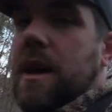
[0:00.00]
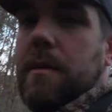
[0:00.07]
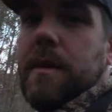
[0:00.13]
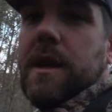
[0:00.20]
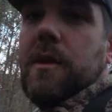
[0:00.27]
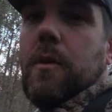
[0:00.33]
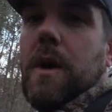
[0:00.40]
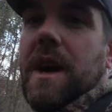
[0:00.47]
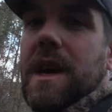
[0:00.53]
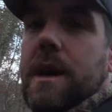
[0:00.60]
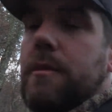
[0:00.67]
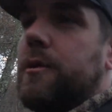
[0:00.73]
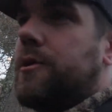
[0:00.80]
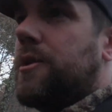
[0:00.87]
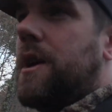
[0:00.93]
I mean, the way
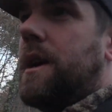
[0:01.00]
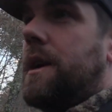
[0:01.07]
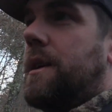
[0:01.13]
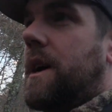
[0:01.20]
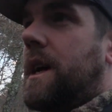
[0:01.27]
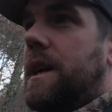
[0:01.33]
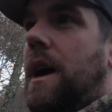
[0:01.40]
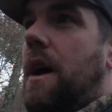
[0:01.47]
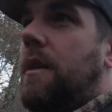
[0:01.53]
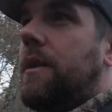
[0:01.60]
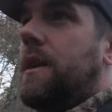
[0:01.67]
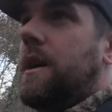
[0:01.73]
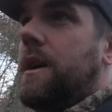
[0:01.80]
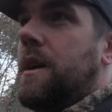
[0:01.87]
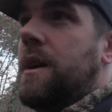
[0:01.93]
he was running right
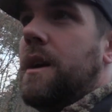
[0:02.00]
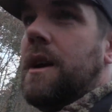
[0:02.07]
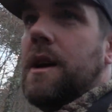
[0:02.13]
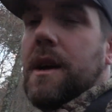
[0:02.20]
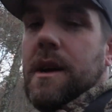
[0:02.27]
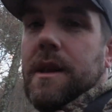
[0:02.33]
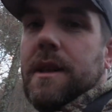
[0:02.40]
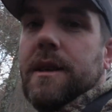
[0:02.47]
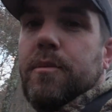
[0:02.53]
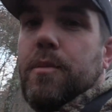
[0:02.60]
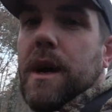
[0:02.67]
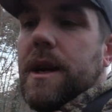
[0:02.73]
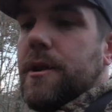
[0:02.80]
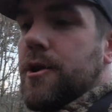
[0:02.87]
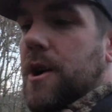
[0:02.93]
down this
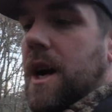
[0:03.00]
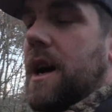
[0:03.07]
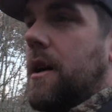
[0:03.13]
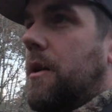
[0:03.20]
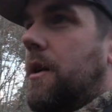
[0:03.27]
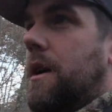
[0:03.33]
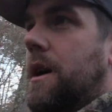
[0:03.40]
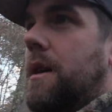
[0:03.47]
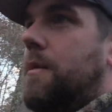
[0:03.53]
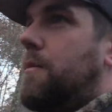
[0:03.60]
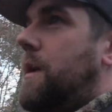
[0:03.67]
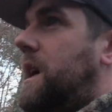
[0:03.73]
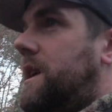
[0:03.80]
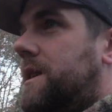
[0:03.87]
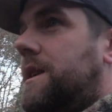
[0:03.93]
big trail
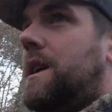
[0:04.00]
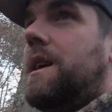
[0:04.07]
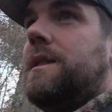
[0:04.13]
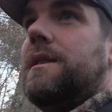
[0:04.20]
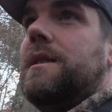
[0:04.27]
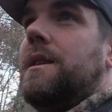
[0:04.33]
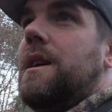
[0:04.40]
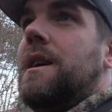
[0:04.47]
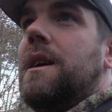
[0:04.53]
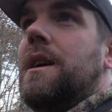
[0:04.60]
makes sense.